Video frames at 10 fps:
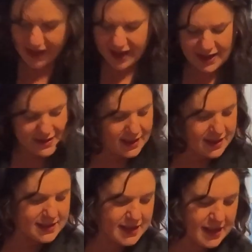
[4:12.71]
hot
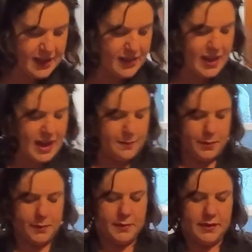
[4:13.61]
sauce that I
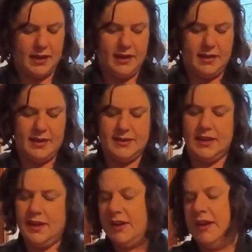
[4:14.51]
pulled this
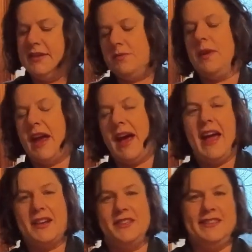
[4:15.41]
year is what I
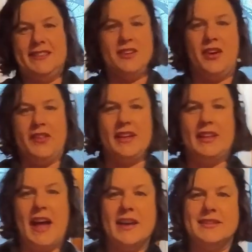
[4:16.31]
actually just call the
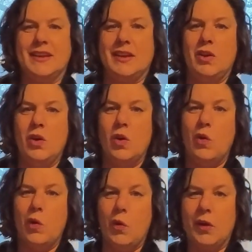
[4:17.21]
classic
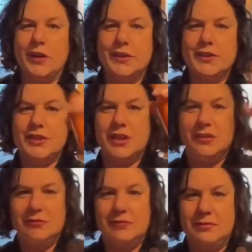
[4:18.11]
orange,
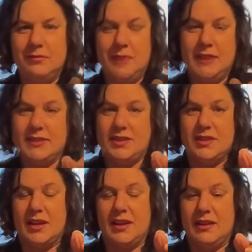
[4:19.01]
because it's just
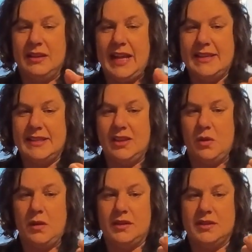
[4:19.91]
a classic
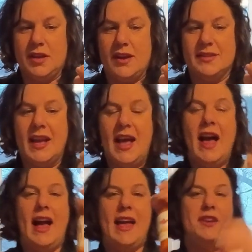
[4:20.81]
orange sauce.
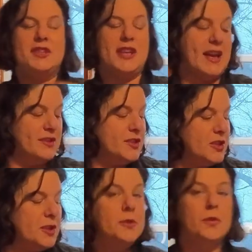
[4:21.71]
I actually had
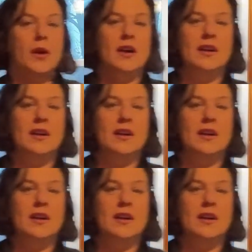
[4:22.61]
2